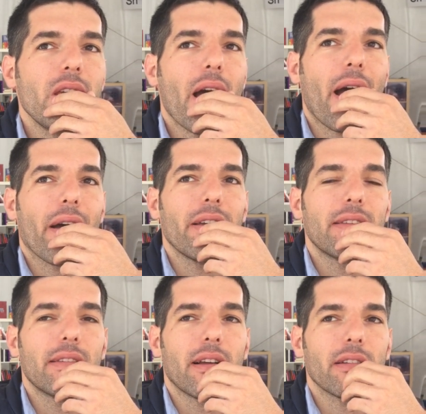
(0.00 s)
Yeah,
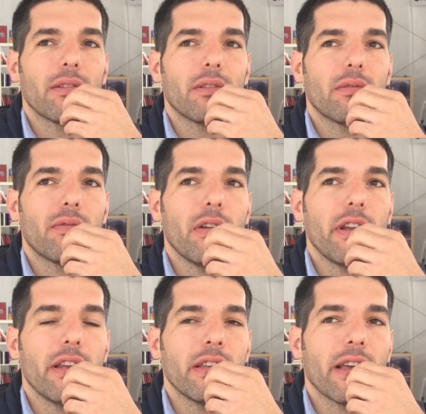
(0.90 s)
he starts
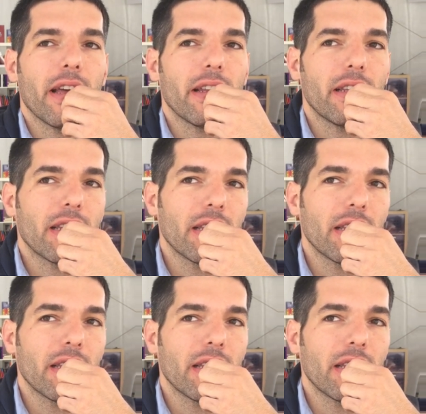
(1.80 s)
feeling that